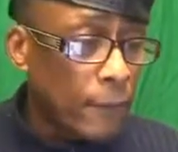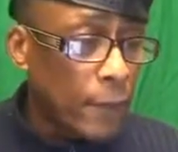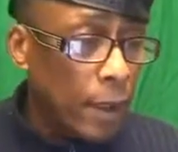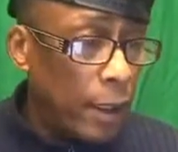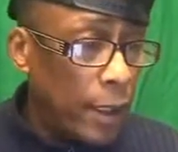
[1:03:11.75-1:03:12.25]

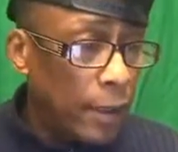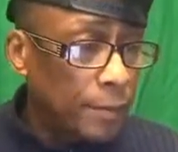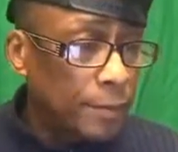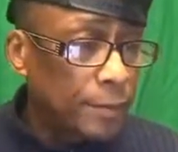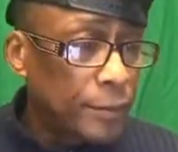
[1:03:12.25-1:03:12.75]
All right.
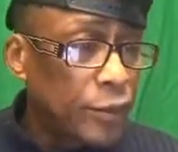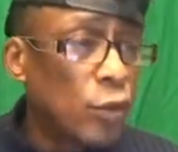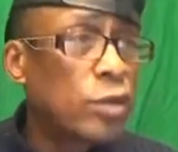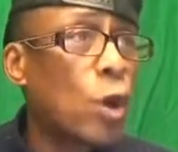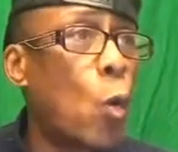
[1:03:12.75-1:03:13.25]

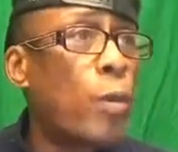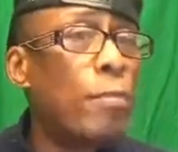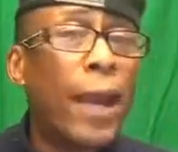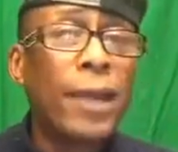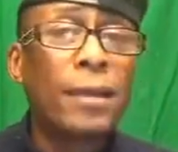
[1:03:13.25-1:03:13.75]
So this open
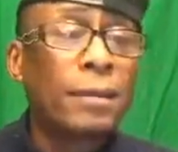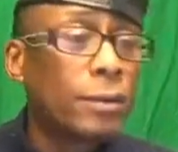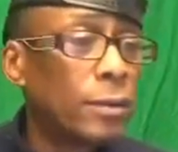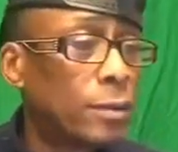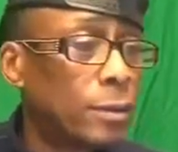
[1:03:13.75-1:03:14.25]
mic
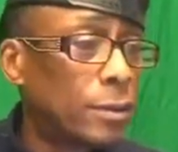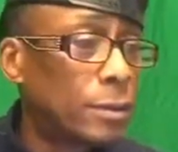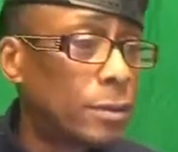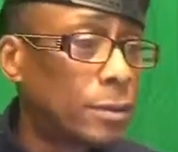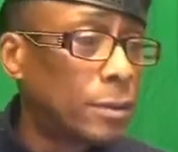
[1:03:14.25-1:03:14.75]

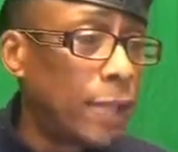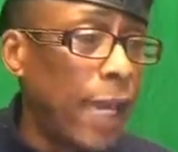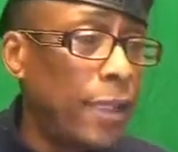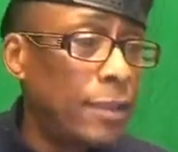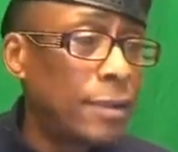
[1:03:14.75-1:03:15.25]

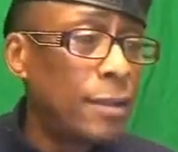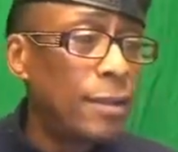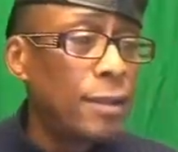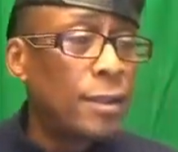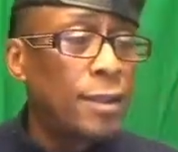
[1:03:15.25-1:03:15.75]
night.
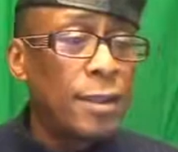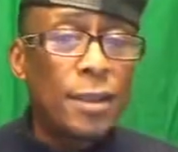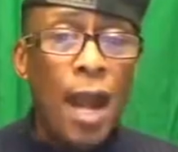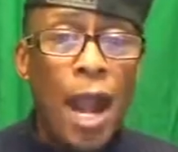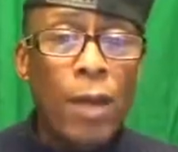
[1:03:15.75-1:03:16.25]

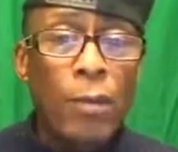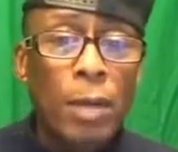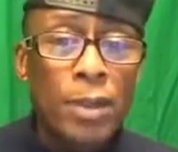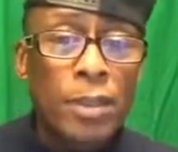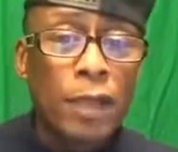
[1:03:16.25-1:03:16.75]
All right.
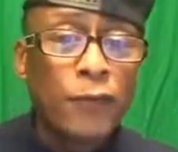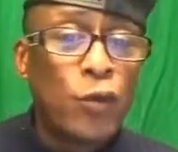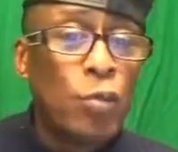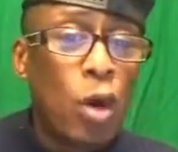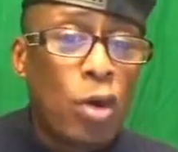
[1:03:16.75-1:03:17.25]
I'm going to take a
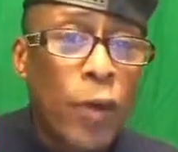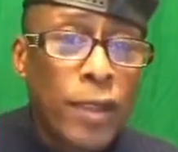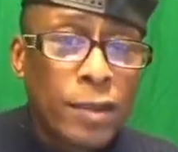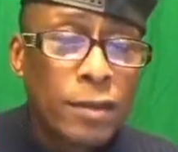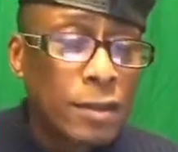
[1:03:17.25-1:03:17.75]
few more
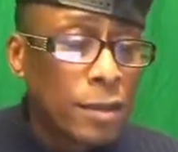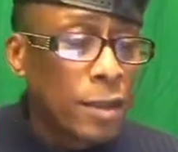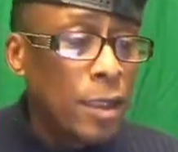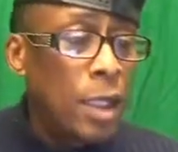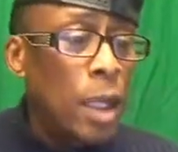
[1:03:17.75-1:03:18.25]
questions.
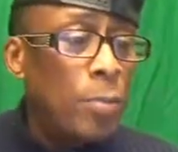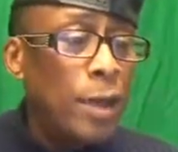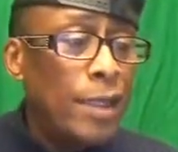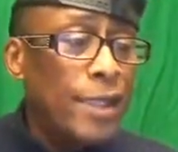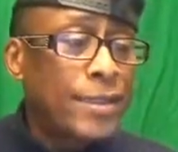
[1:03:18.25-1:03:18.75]

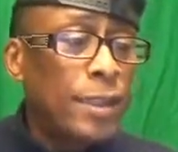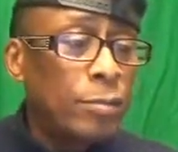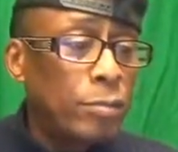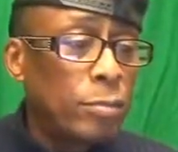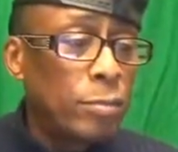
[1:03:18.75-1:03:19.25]
But
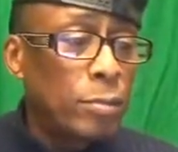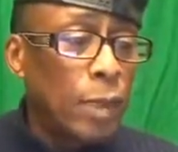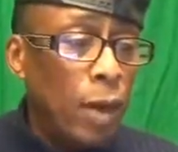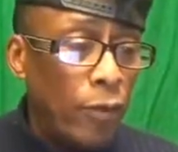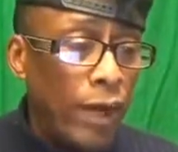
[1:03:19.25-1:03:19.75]
listen.
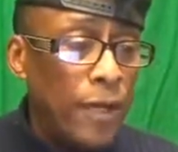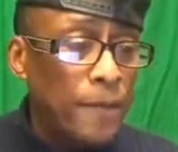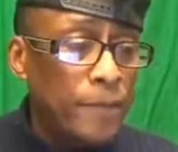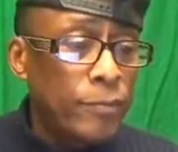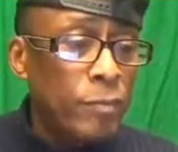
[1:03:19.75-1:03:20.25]
All right.
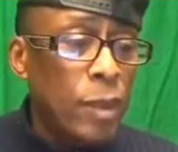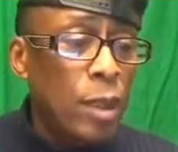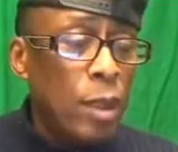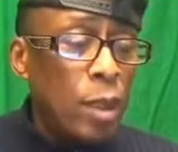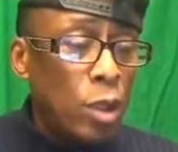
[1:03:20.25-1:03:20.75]

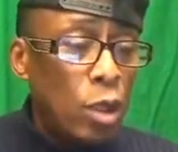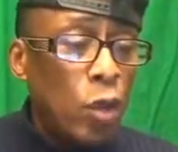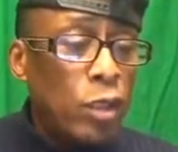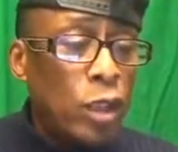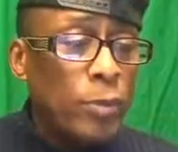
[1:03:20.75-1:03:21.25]

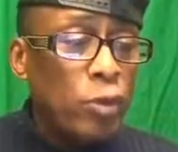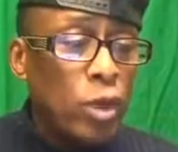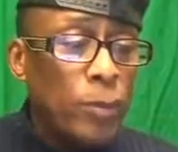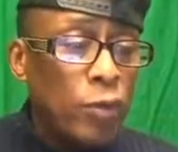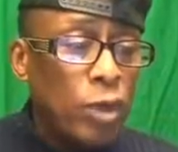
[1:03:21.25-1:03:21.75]
Go to
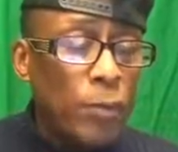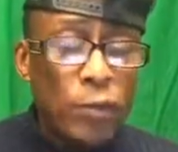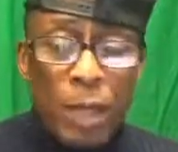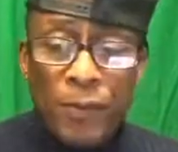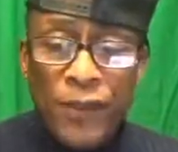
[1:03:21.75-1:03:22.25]

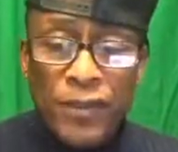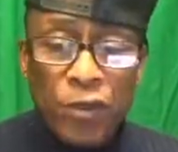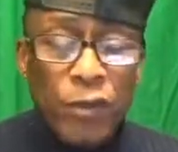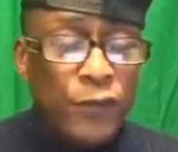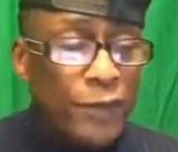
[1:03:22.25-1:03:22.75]

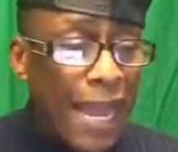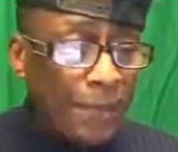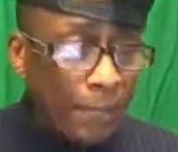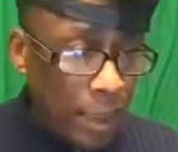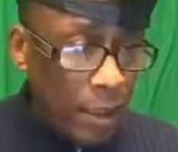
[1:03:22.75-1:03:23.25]

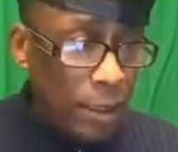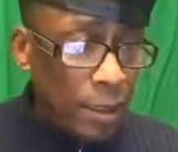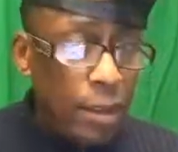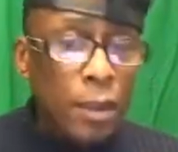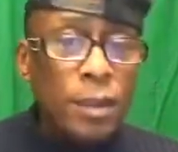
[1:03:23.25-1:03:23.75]
www.professorgriff.me.
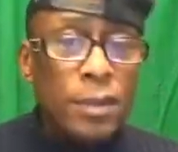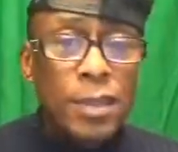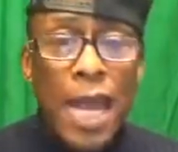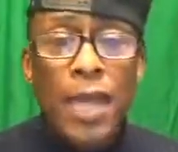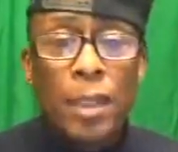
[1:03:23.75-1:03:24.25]

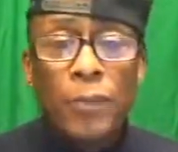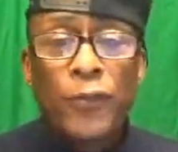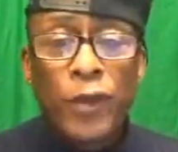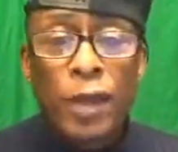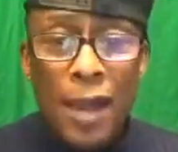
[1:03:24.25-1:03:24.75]
Sign up
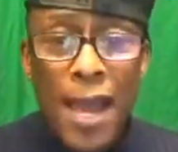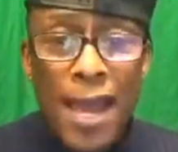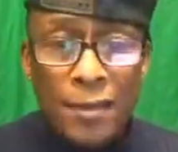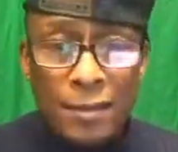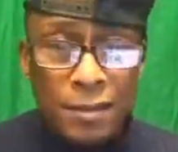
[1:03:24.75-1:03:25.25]
for the
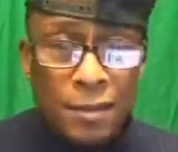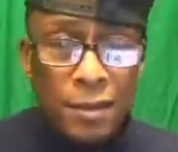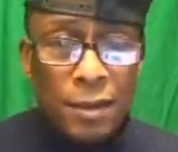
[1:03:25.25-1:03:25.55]
class.